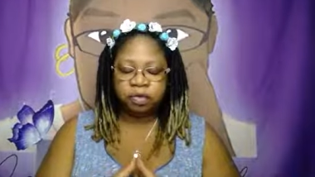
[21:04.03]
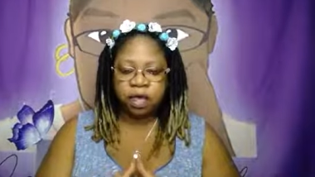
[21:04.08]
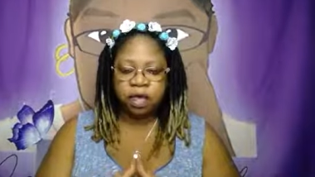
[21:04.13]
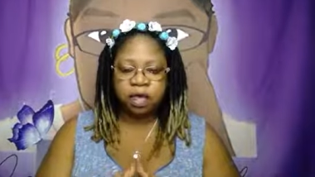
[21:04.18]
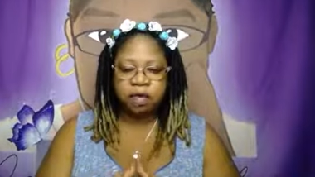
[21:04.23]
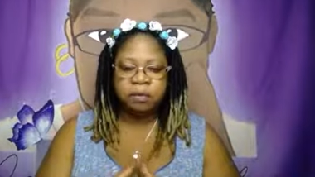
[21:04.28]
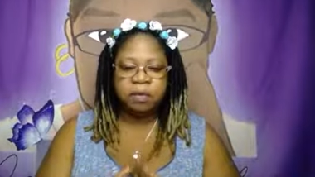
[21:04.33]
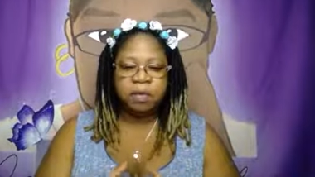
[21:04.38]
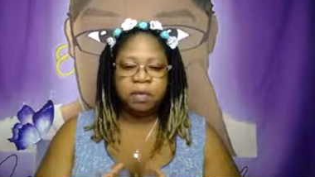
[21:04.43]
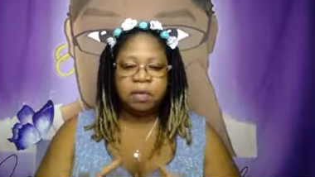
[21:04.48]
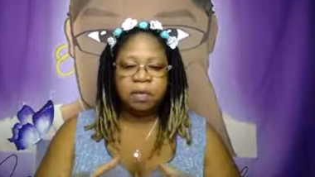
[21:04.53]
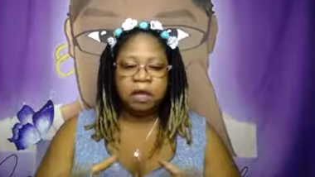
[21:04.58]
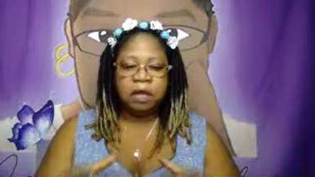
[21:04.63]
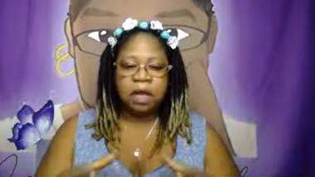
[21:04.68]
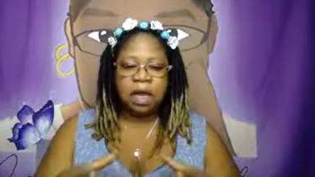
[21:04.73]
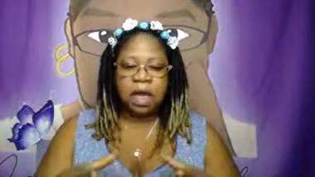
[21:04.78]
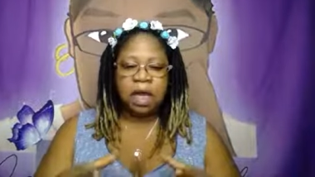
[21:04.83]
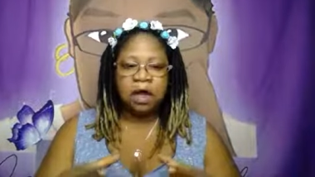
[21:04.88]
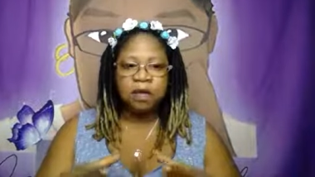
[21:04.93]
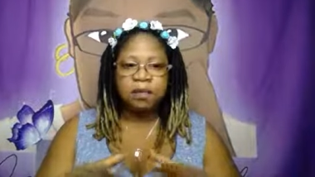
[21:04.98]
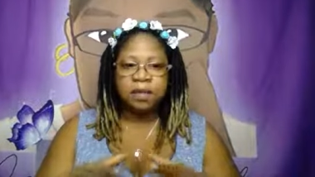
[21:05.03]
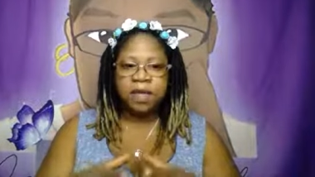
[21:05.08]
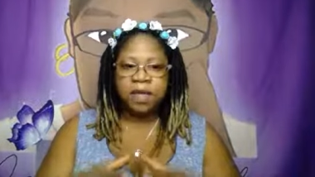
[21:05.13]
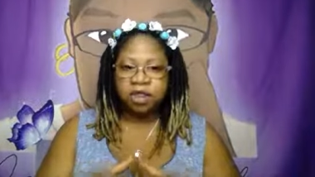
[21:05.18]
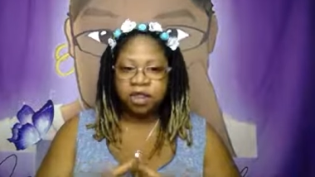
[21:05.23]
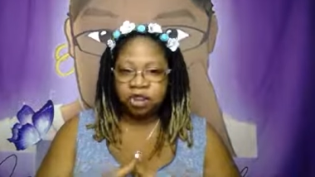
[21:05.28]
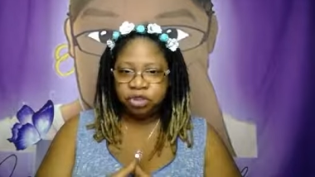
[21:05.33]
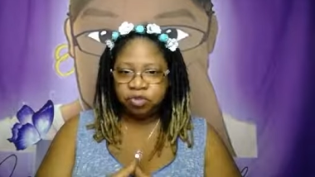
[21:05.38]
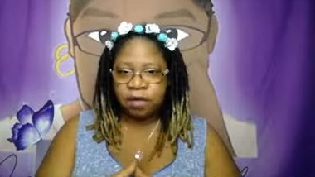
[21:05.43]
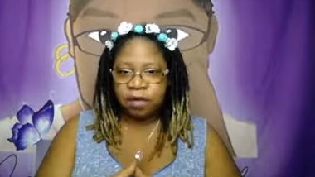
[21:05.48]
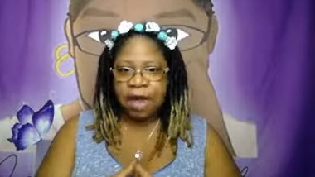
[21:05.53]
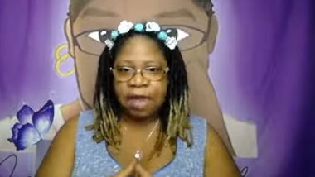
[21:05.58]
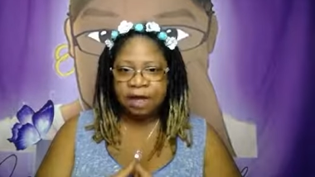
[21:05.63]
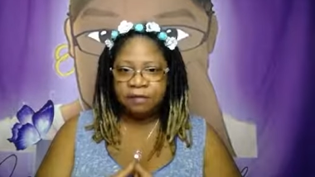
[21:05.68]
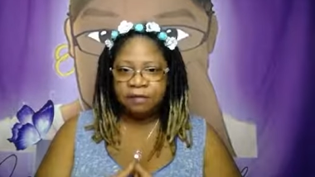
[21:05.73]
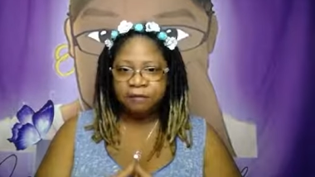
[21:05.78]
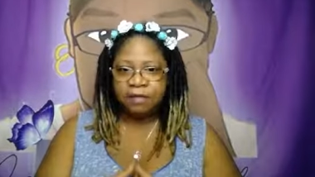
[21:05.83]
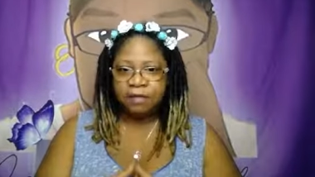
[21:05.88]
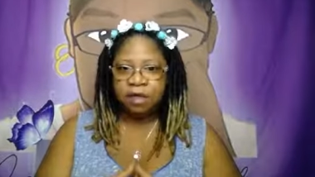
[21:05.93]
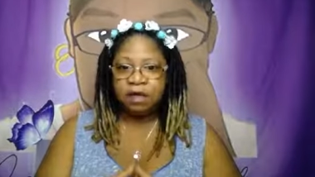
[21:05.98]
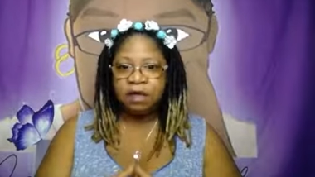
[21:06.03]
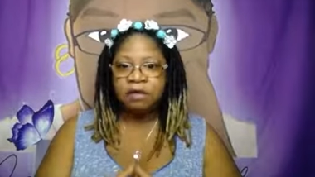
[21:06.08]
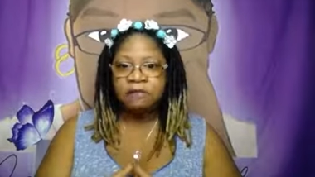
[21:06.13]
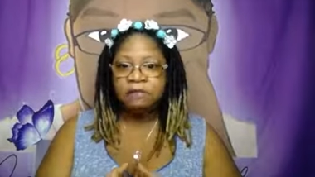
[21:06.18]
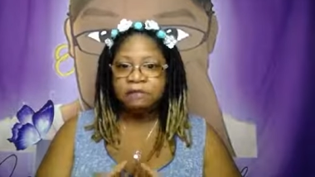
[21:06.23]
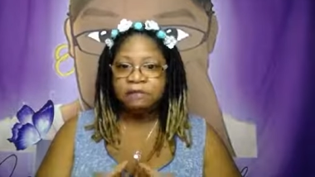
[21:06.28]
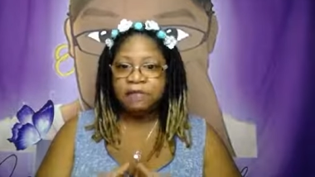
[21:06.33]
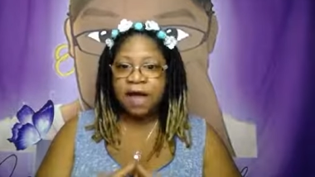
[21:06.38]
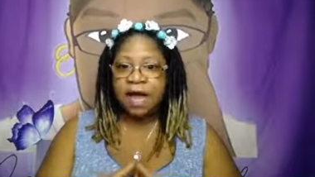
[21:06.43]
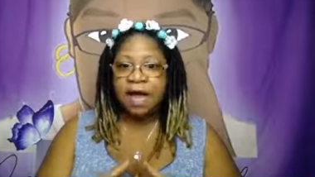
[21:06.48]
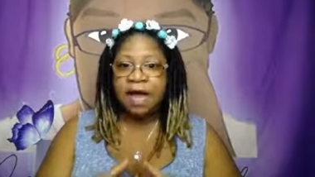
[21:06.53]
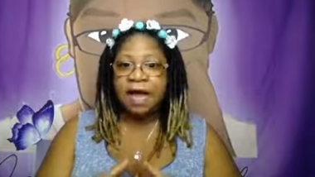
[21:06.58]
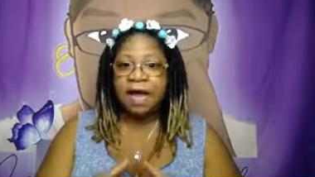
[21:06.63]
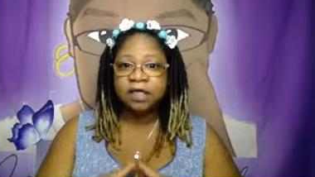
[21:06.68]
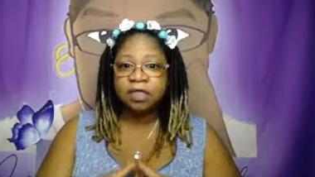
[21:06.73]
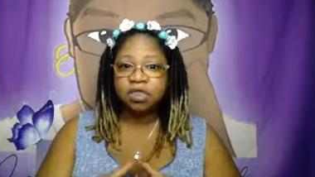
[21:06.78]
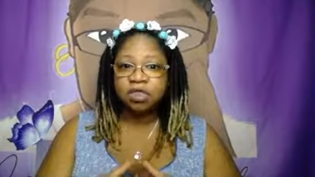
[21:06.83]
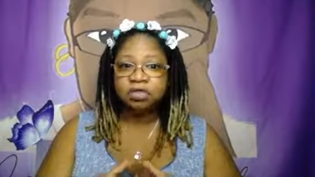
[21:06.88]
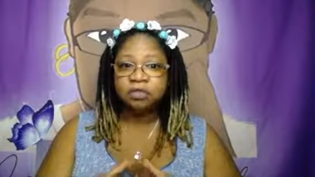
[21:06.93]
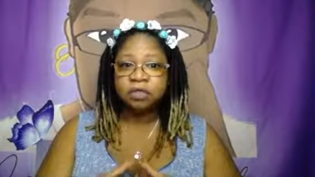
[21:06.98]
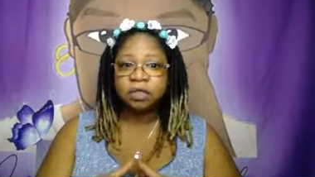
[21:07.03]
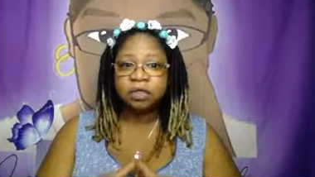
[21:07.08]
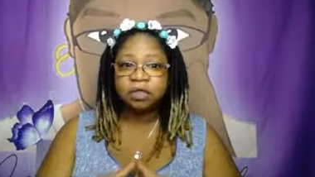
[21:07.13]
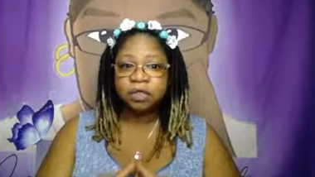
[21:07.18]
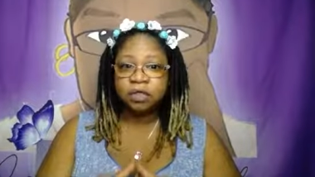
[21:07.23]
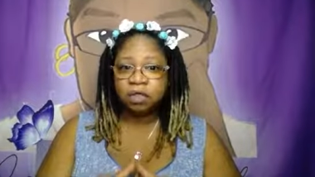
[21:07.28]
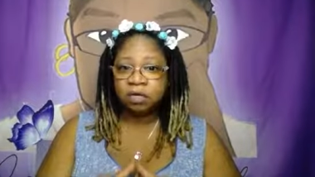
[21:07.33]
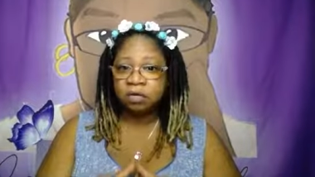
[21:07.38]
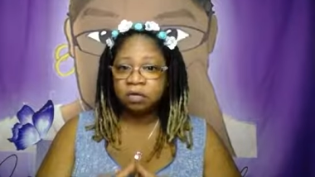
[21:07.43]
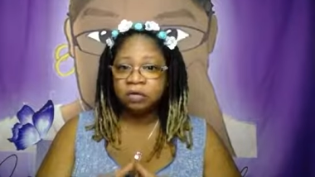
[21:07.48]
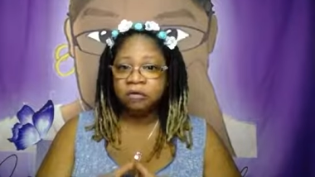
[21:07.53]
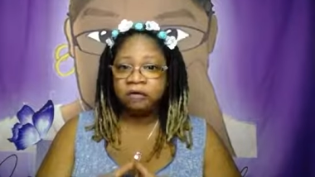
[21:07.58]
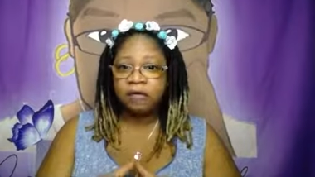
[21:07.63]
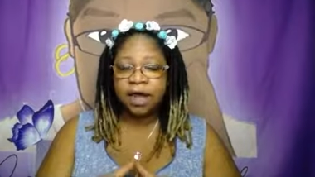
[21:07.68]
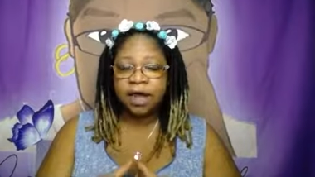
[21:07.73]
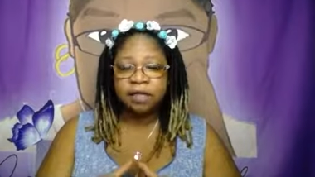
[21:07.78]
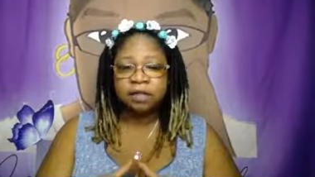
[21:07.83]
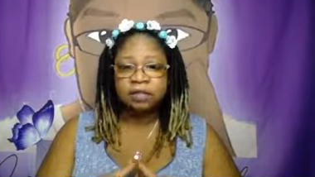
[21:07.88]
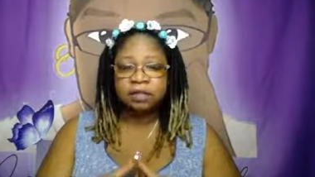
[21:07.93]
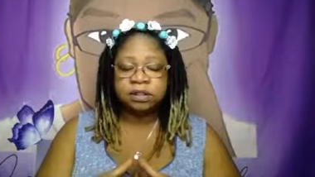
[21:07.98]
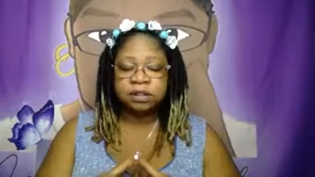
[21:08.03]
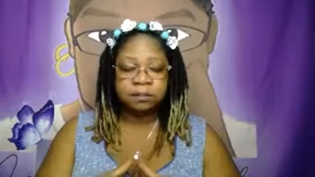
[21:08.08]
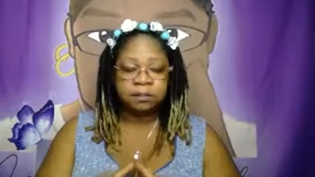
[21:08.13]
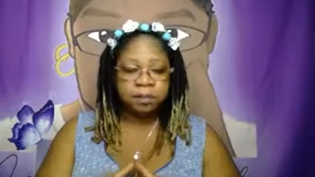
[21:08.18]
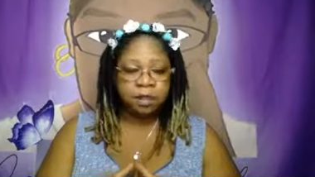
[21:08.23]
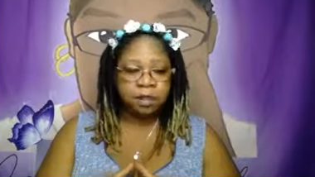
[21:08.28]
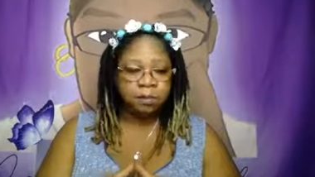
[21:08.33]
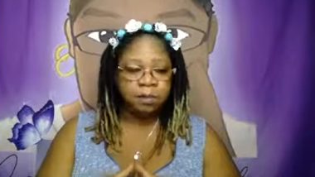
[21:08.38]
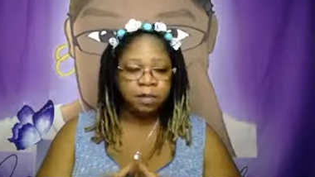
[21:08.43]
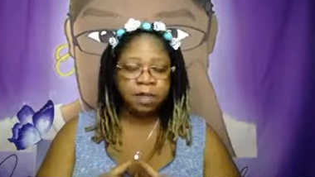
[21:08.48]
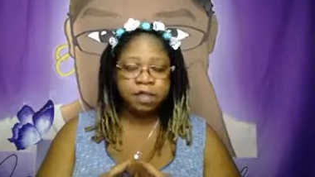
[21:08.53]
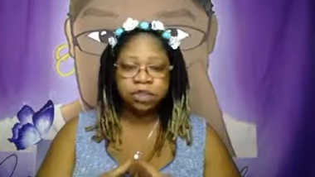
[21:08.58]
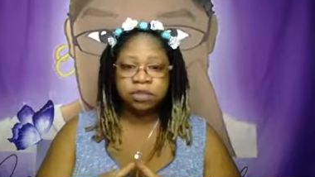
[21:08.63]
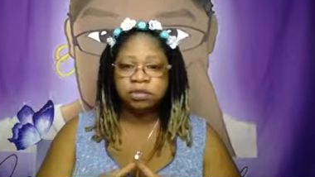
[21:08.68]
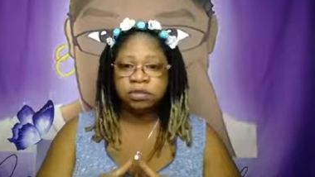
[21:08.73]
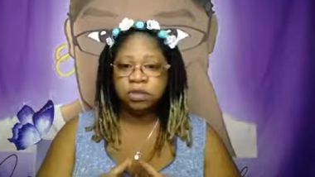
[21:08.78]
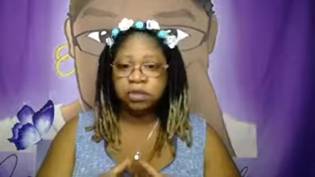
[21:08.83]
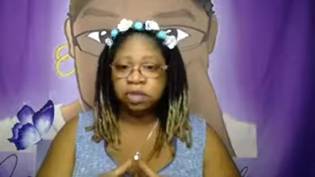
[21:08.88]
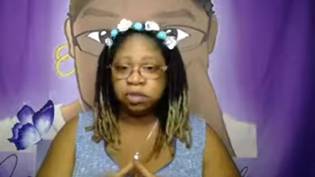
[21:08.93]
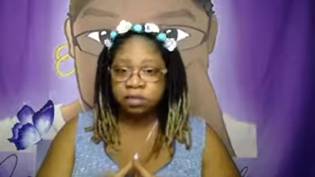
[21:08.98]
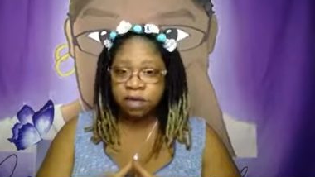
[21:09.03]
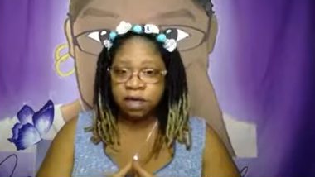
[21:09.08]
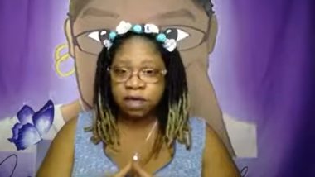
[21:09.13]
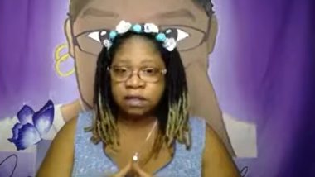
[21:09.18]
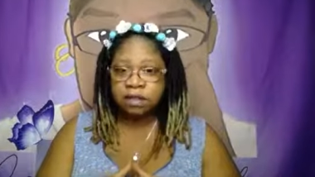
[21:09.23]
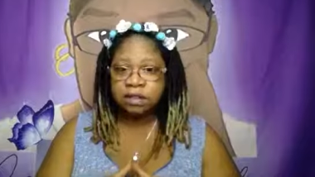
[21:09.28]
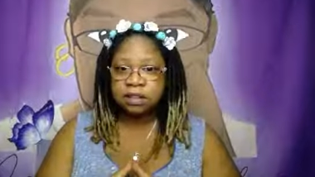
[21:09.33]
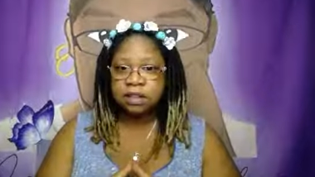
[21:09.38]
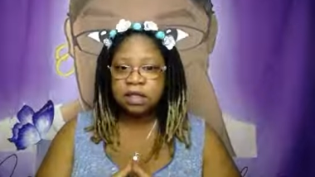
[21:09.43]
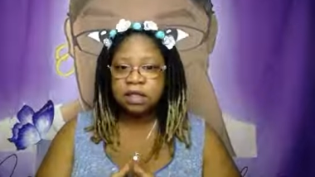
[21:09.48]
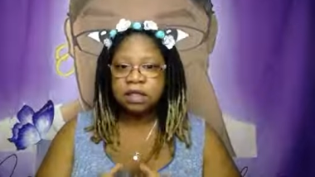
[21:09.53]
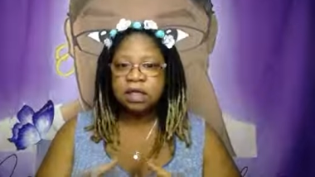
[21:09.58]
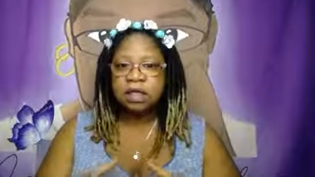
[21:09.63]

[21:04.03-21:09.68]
up, help get you out of it, find you a circle, find you some people that you can trust,